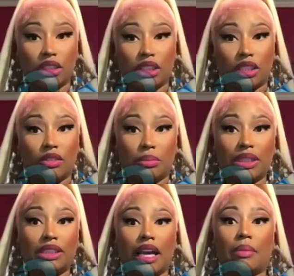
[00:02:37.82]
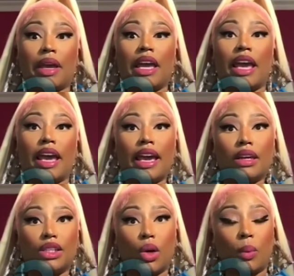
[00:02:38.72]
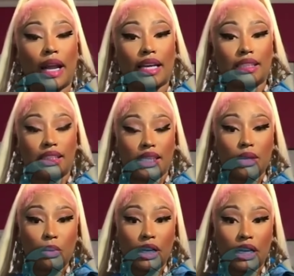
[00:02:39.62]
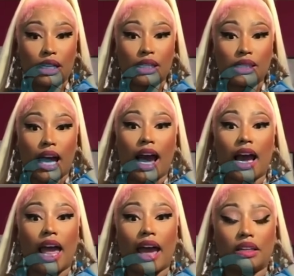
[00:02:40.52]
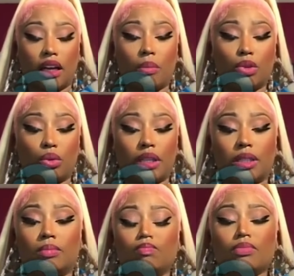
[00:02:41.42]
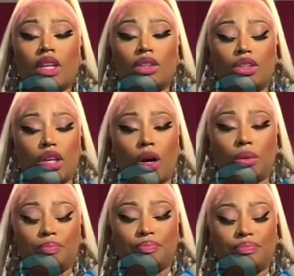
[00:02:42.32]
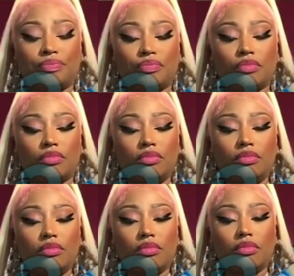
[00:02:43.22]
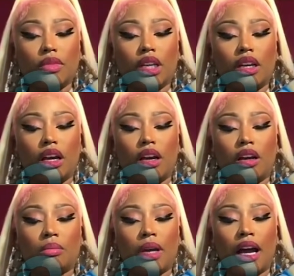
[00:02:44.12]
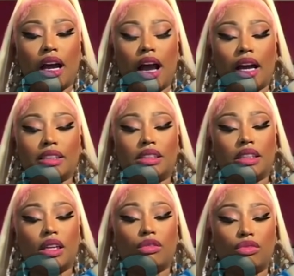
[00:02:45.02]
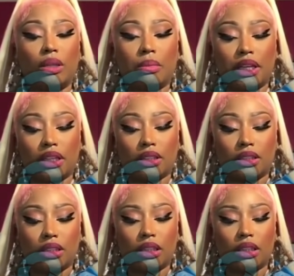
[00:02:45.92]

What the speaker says: Release of the mixtape, and so what I did was I added a couple joints. So, I did a remix